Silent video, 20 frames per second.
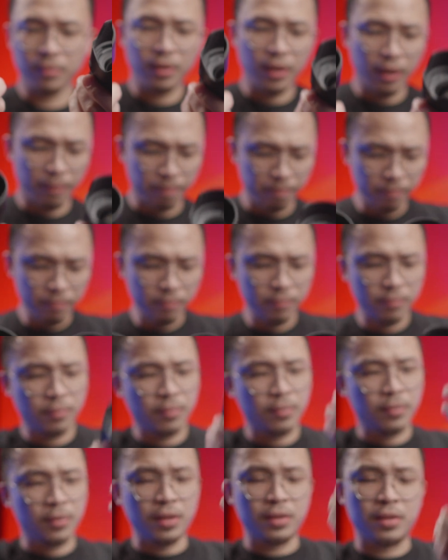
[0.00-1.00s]
Yep,
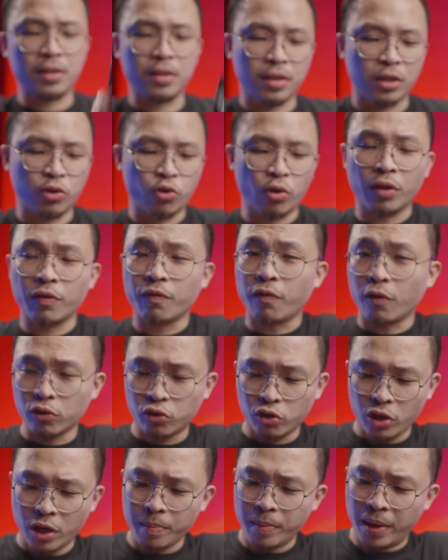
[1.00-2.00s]
this is a 24
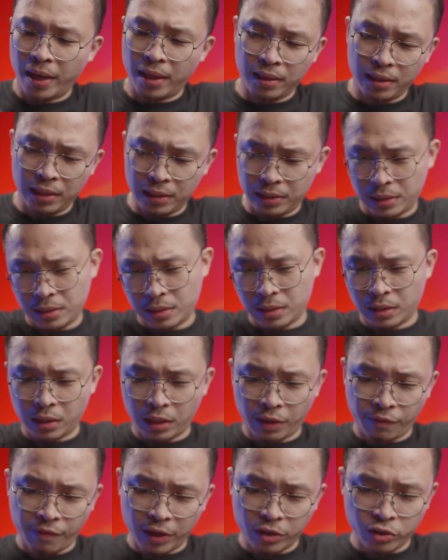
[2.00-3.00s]
GM and this is a
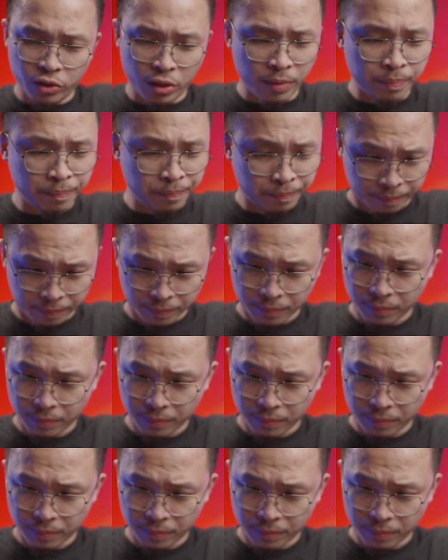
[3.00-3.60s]
35 GM.